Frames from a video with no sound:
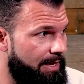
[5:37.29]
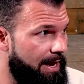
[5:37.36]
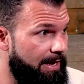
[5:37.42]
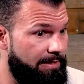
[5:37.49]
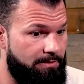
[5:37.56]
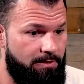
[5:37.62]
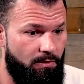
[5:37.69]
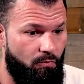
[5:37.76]

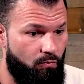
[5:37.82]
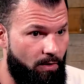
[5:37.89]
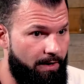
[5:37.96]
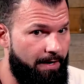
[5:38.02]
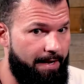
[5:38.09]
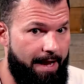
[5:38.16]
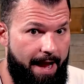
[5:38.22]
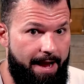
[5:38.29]
and to
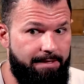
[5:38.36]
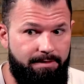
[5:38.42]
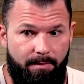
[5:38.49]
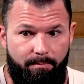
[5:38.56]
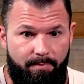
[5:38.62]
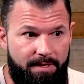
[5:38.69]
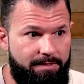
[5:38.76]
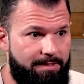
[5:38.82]
run it as
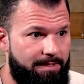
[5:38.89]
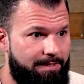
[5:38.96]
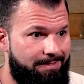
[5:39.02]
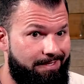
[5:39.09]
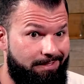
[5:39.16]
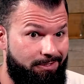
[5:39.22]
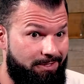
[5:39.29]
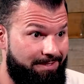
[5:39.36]
a
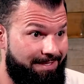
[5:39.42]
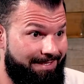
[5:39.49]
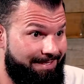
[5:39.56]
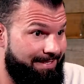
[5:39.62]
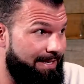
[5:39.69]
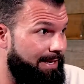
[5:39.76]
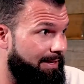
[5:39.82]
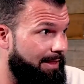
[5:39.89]
business and just to
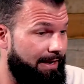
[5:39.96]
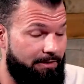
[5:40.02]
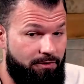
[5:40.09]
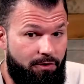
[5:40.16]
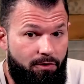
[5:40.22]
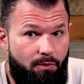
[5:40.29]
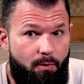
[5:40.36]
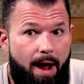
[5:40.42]
see like
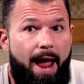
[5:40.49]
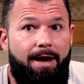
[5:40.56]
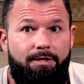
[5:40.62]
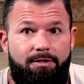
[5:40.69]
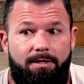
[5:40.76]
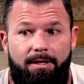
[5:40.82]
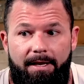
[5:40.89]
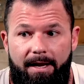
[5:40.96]
do you
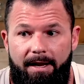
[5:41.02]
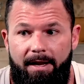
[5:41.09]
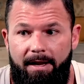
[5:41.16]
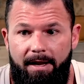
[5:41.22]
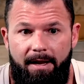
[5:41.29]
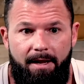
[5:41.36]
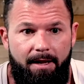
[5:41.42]
actually